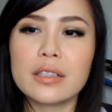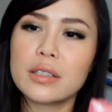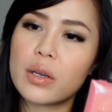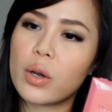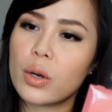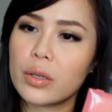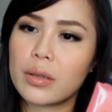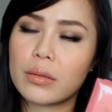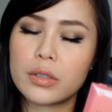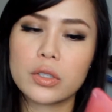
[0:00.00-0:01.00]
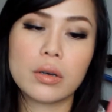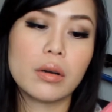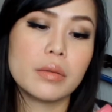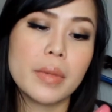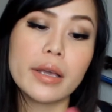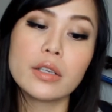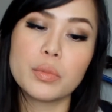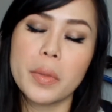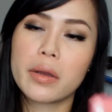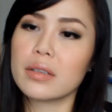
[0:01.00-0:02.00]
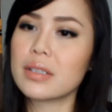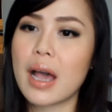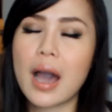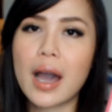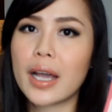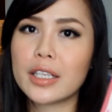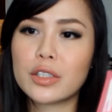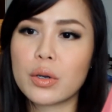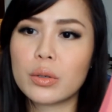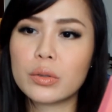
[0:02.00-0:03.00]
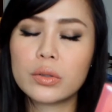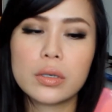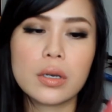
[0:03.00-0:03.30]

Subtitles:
So in my experience, I don't